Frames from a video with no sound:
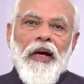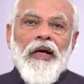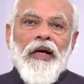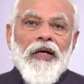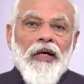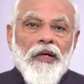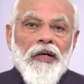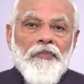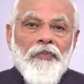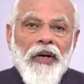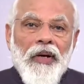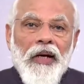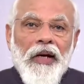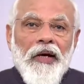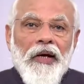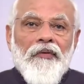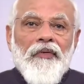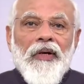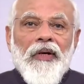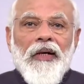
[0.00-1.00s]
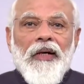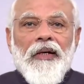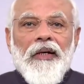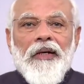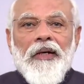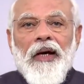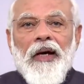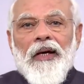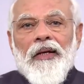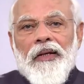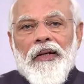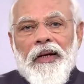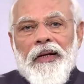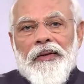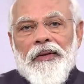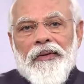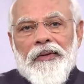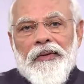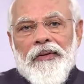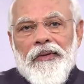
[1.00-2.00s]
It is believed in India
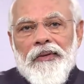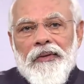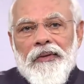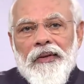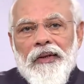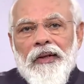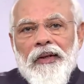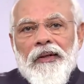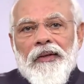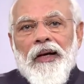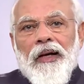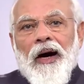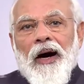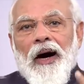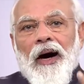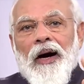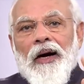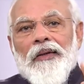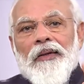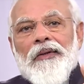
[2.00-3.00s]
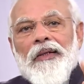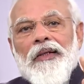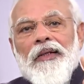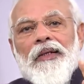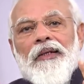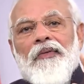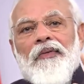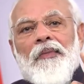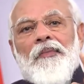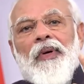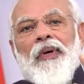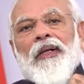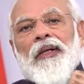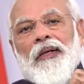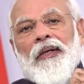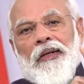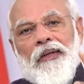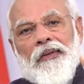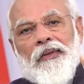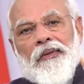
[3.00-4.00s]
that the earth is our
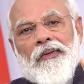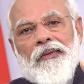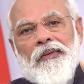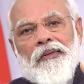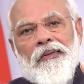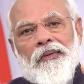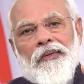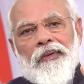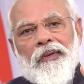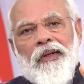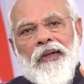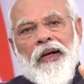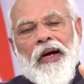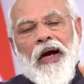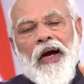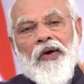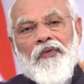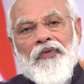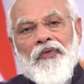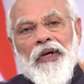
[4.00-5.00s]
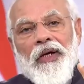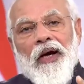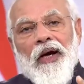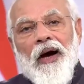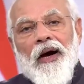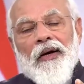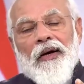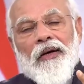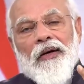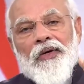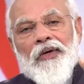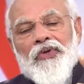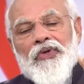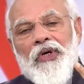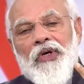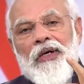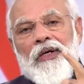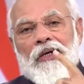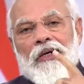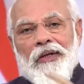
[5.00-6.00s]
mother and we are her
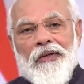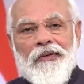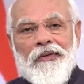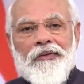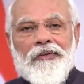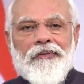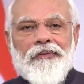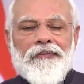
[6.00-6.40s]
children.